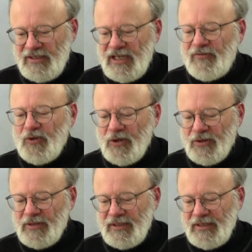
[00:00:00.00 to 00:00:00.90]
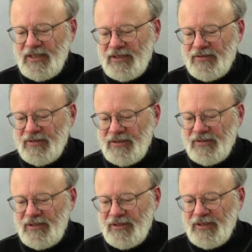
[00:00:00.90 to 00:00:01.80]
that if you go around the country
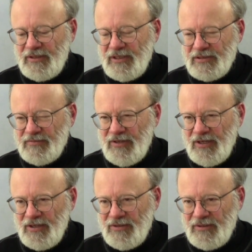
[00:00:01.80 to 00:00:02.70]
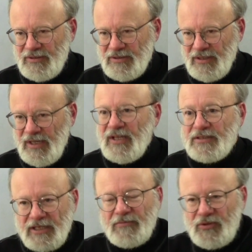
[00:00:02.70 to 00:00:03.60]
to neonatal intensive care units,
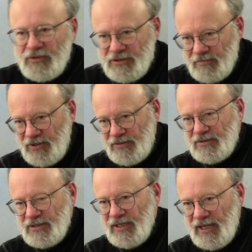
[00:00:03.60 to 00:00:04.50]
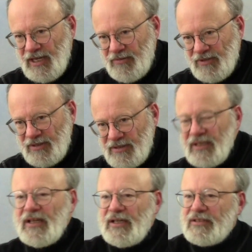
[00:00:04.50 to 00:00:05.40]
some units will be using the high
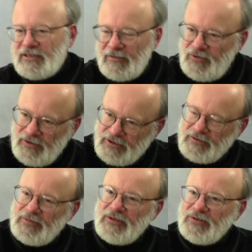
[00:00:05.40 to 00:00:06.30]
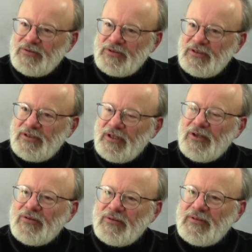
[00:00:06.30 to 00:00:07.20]
ones and some units will be using the
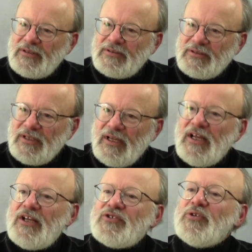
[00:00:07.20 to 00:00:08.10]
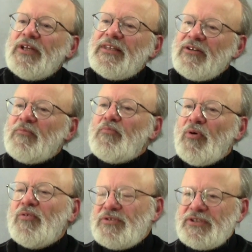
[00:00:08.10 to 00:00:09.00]
lower ones. So that they're
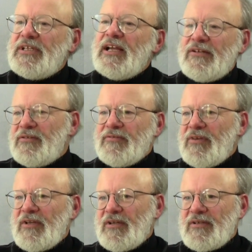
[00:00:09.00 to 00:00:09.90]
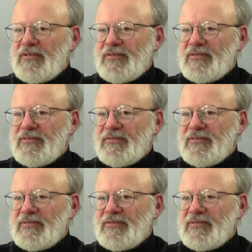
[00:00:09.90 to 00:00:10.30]
both standard of care.